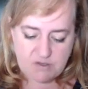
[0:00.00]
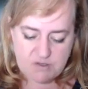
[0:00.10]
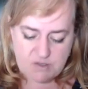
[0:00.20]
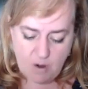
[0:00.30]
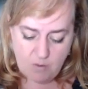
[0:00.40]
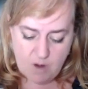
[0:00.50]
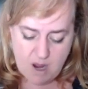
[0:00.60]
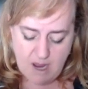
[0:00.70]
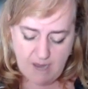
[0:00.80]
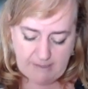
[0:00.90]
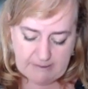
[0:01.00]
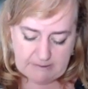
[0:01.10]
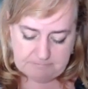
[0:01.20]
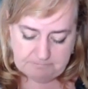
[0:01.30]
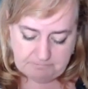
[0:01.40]
So
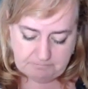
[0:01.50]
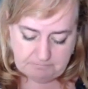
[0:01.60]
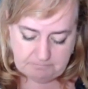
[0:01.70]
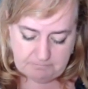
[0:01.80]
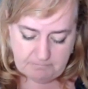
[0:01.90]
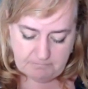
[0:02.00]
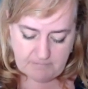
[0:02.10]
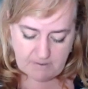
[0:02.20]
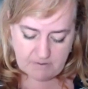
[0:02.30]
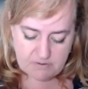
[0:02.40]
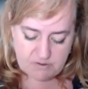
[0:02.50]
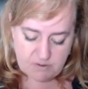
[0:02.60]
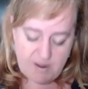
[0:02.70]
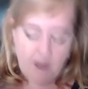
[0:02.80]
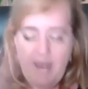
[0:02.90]

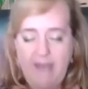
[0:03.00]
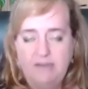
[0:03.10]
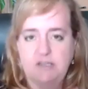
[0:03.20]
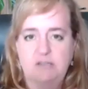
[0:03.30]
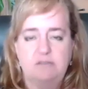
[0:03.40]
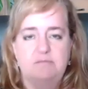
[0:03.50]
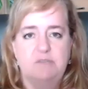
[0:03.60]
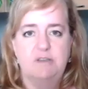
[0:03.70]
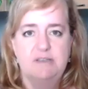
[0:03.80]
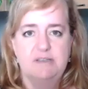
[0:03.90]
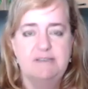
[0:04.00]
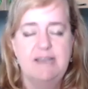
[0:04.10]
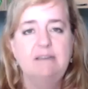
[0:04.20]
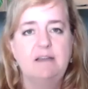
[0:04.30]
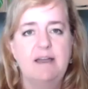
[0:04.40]
now back to this
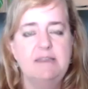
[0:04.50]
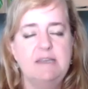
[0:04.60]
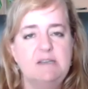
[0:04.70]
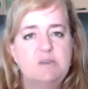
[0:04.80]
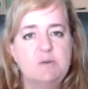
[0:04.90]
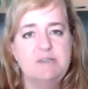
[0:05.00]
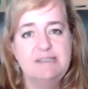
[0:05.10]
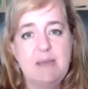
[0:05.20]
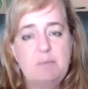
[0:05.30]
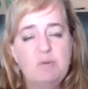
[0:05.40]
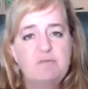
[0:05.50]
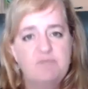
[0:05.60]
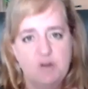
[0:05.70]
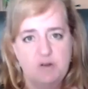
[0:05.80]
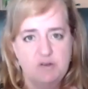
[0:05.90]
deadline thing. So December
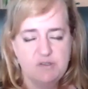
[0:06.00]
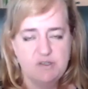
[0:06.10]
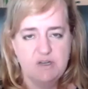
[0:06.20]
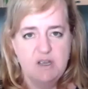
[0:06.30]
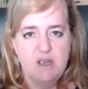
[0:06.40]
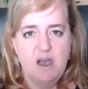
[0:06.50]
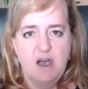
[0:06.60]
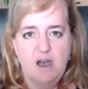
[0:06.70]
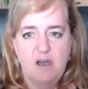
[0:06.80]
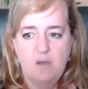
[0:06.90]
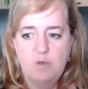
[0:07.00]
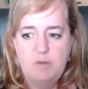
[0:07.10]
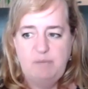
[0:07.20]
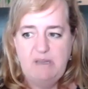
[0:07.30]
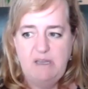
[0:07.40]
1st
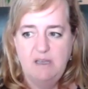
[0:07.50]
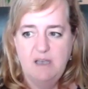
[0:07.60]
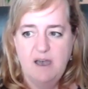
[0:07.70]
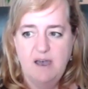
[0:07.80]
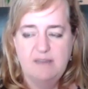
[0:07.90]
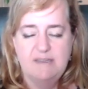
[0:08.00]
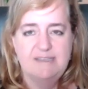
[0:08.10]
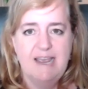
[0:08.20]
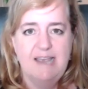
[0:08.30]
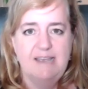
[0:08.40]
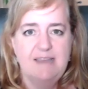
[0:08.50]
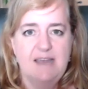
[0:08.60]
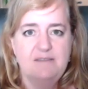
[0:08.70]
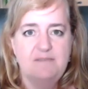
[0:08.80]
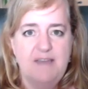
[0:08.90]
would be the day
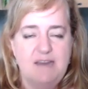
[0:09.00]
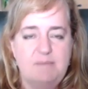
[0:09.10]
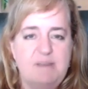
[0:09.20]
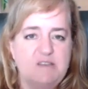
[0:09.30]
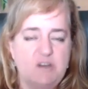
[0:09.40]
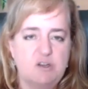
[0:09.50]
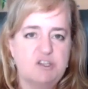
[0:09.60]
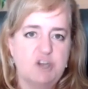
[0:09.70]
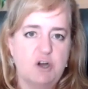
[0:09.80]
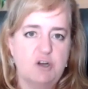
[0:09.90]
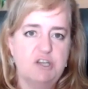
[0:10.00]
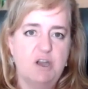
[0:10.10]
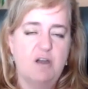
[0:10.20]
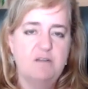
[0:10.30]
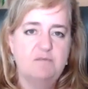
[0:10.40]
that Fannie Mae starts
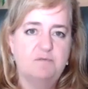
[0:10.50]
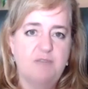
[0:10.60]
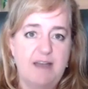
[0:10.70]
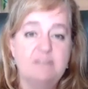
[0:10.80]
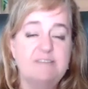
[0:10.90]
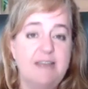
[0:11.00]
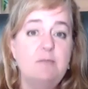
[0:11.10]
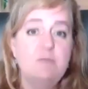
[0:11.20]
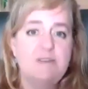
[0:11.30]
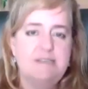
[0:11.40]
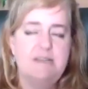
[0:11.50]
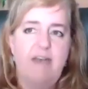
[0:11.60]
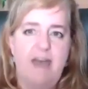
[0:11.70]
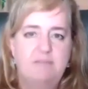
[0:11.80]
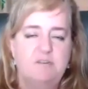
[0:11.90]
charging on files they
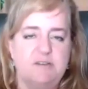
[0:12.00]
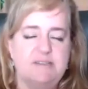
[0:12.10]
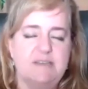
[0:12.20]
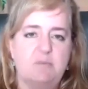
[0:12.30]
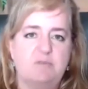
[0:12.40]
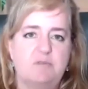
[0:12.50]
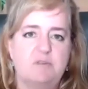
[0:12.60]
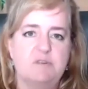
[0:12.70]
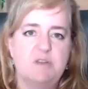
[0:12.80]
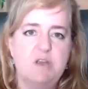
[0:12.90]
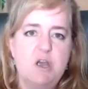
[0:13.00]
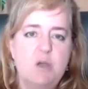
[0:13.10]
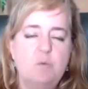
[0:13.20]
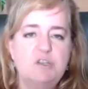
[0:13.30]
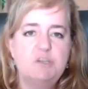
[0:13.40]
receive after December 1st,
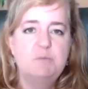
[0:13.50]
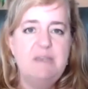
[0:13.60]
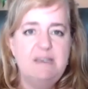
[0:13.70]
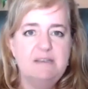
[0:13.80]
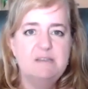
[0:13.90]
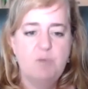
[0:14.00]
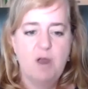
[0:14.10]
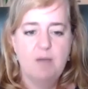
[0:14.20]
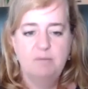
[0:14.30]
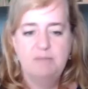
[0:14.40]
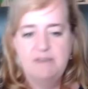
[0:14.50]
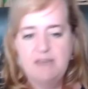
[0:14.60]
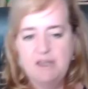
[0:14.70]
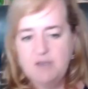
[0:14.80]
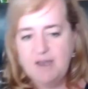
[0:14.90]
which means probably
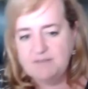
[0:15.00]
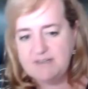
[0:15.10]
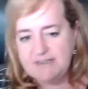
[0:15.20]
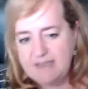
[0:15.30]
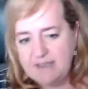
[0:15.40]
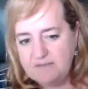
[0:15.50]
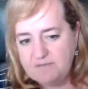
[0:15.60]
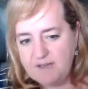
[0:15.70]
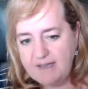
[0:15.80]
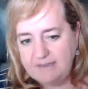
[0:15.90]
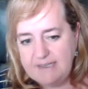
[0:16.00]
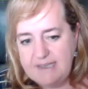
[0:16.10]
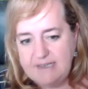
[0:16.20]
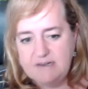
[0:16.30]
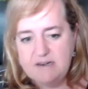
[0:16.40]
that you have to send the file
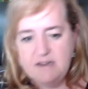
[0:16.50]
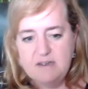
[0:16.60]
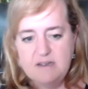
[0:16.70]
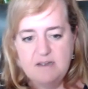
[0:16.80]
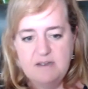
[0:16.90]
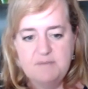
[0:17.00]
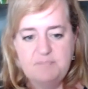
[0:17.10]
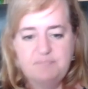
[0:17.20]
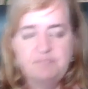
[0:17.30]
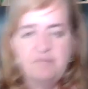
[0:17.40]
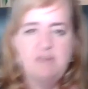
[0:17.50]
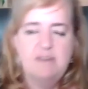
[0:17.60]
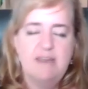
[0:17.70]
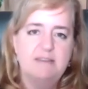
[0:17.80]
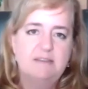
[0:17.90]
in,
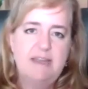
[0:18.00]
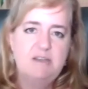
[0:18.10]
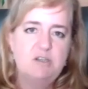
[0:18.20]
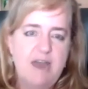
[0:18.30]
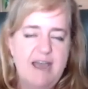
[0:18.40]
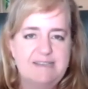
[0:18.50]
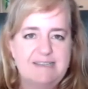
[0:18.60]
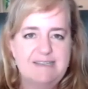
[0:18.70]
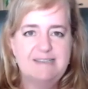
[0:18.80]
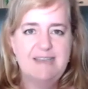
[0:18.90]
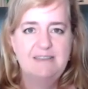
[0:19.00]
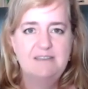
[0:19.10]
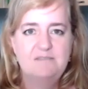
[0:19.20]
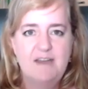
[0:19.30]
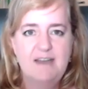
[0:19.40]
that the lender has to
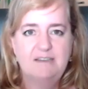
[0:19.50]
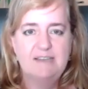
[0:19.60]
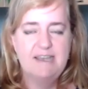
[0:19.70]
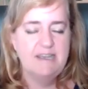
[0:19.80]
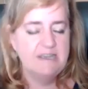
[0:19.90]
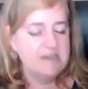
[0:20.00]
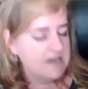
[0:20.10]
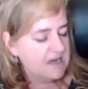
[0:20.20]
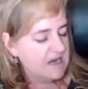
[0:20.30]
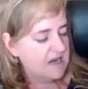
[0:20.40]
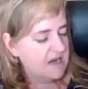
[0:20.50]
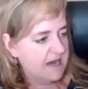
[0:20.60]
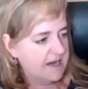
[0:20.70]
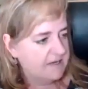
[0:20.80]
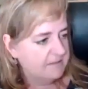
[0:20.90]
send the file in
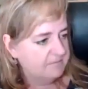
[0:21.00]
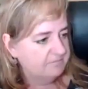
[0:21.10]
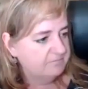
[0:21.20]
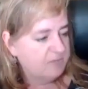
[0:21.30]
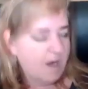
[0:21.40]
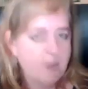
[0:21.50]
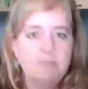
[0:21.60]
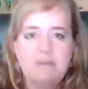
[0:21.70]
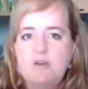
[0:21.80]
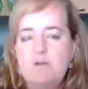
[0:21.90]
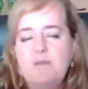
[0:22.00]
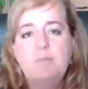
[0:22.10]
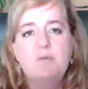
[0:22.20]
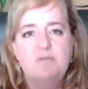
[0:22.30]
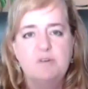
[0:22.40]
probably
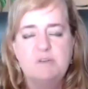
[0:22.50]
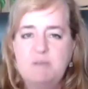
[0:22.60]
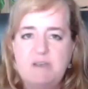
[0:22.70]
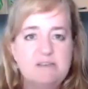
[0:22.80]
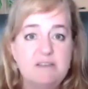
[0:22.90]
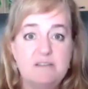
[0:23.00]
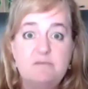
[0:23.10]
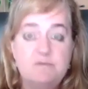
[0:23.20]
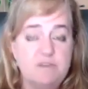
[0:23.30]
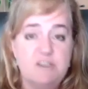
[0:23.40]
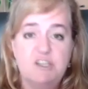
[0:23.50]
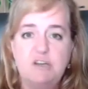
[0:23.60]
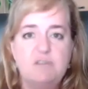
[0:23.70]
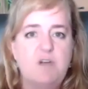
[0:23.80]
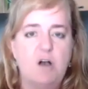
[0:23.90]
November 1st because of the
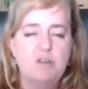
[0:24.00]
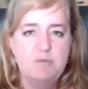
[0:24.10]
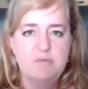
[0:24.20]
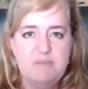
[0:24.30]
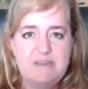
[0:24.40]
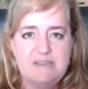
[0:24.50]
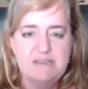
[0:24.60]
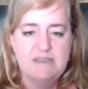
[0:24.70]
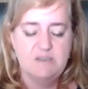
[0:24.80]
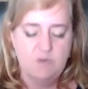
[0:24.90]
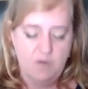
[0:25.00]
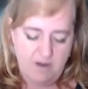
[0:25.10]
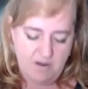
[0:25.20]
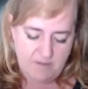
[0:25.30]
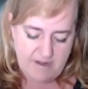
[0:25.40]
sheer volume of business that's
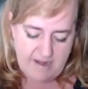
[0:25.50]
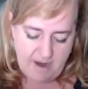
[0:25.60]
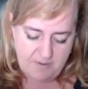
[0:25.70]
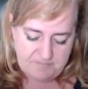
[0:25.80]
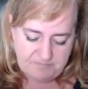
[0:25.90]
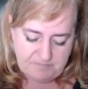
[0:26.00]
going on right now.